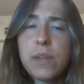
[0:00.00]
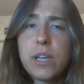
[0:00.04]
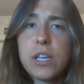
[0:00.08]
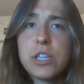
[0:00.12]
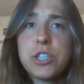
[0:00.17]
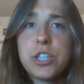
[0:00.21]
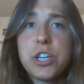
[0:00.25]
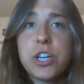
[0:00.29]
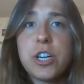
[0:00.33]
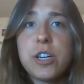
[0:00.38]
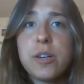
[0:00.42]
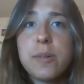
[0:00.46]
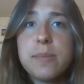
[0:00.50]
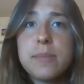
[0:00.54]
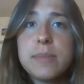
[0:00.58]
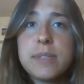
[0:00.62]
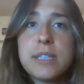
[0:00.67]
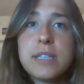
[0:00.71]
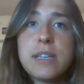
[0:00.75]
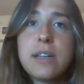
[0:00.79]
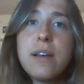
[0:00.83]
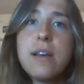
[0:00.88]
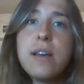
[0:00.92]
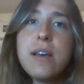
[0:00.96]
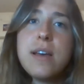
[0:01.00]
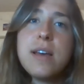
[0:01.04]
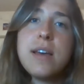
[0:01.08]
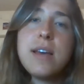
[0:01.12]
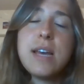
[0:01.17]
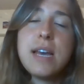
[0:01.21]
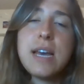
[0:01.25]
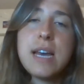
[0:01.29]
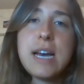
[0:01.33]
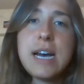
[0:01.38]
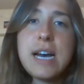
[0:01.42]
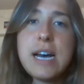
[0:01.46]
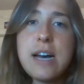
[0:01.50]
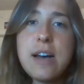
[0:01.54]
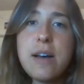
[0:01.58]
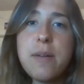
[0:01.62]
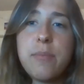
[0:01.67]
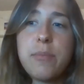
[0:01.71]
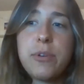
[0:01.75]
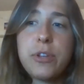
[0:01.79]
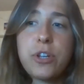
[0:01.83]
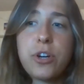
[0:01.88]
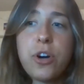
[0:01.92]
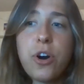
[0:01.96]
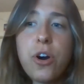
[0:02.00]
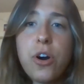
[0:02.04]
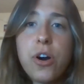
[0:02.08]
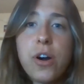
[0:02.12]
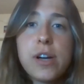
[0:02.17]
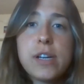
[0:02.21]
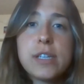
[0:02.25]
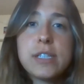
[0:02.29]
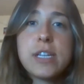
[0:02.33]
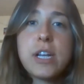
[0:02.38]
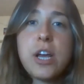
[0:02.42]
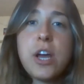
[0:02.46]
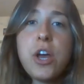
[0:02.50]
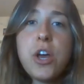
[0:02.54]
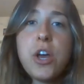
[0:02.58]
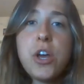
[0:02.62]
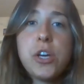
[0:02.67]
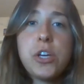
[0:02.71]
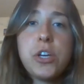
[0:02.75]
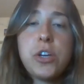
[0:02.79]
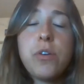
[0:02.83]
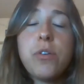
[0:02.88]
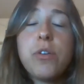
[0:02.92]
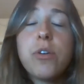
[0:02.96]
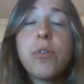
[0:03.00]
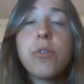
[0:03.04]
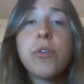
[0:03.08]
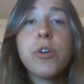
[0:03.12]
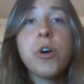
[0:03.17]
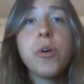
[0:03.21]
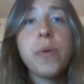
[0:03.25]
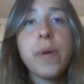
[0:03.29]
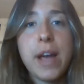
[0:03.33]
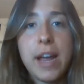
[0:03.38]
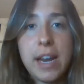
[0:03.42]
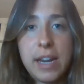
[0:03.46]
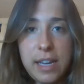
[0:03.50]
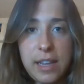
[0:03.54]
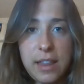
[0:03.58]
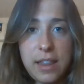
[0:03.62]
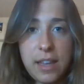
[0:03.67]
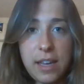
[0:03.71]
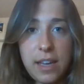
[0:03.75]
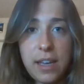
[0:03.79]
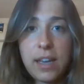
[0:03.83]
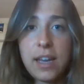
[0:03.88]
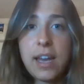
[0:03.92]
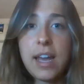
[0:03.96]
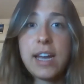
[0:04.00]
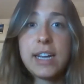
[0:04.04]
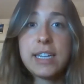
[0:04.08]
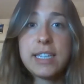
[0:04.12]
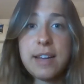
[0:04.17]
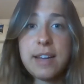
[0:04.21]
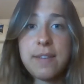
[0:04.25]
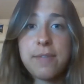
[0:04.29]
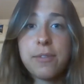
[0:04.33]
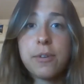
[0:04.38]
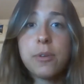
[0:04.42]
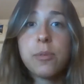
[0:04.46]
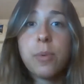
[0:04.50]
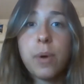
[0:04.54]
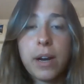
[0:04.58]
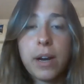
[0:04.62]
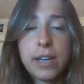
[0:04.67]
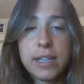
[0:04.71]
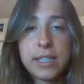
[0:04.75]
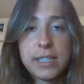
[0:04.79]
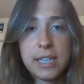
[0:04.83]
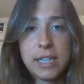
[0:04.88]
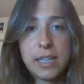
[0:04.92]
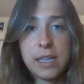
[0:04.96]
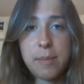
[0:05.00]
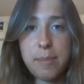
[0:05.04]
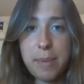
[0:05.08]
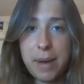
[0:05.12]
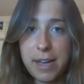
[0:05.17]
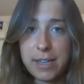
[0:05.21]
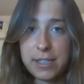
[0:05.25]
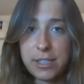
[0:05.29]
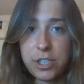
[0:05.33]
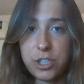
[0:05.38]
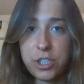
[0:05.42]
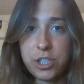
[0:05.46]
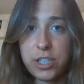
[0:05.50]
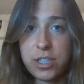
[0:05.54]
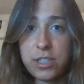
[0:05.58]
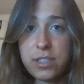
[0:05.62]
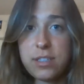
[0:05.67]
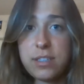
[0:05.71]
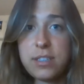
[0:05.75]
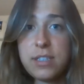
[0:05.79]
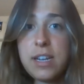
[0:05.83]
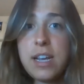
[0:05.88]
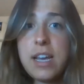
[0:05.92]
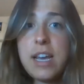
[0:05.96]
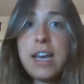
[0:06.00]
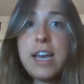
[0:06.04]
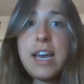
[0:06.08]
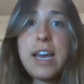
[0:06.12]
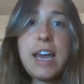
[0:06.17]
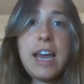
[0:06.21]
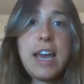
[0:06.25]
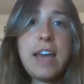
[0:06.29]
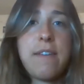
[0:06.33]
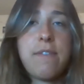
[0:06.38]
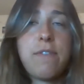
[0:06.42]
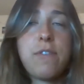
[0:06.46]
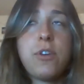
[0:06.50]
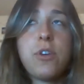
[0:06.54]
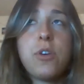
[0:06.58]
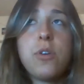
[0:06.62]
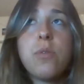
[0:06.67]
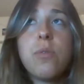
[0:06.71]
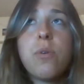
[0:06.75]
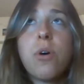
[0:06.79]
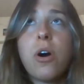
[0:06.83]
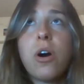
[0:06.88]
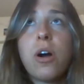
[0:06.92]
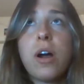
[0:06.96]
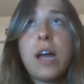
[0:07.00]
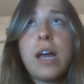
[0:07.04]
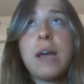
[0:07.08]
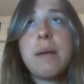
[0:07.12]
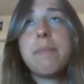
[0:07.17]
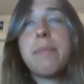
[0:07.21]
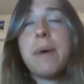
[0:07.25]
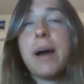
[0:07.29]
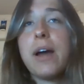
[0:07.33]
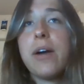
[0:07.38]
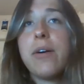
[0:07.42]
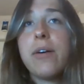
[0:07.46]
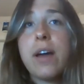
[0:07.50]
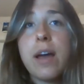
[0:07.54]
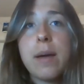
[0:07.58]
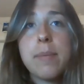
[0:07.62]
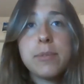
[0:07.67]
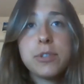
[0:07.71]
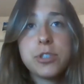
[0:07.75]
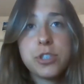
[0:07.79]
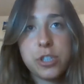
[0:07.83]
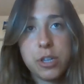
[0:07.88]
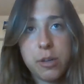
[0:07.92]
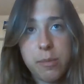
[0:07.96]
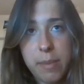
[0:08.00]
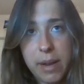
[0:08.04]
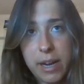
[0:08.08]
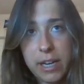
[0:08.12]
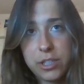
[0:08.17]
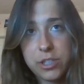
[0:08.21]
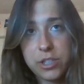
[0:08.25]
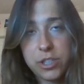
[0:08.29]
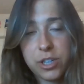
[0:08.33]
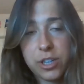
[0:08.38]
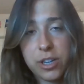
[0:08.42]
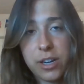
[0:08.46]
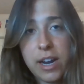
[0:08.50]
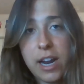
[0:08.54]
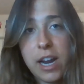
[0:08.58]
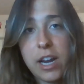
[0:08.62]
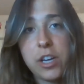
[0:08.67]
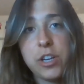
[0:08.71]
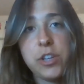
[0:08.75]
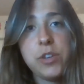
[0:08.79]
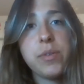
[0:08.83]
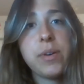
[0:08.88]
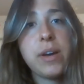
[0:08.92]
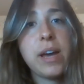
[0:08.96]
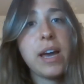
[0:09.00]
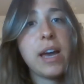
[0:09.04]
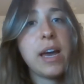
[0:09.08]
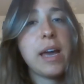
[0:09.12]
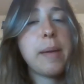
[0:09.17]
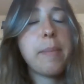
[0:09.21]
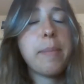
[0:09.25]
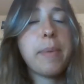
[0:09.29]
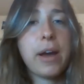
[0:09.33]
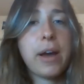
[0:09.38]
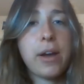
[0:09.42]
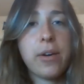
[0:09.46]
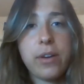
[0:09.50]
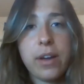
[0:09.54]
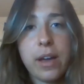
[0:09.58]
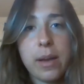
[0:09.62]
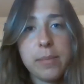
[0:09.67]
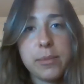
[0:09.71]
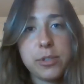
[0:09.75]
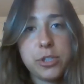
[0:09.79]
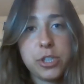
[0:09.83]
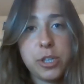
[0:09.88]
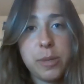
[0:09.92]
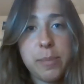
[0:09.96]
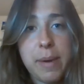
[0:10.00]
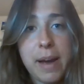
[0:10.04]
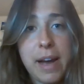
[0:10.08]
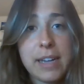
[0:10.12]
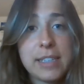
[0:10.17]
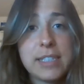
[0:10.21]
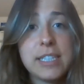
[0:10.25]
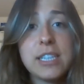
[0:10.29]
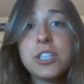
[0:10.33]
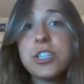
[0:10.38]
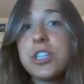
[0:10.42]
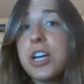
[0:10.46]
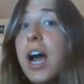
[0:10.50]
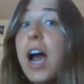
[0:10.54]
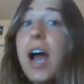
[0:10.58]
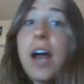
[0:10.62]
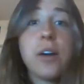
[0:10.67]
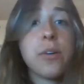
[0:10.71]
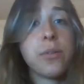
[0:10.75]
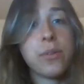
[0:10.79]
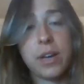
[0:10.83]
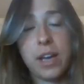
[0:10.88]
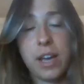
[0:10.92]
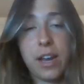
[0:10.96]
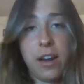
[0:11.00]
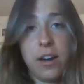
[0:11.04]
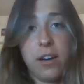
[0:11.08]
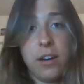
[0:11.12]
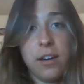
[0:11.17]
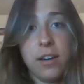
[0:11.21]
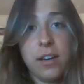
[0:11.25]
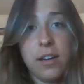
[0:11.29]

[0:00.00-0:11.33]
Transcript: terms. Um, with CARS, you don't know anything except for what is in the passages. If you are a biochemistry major and you get a biochemistry passage, I don't care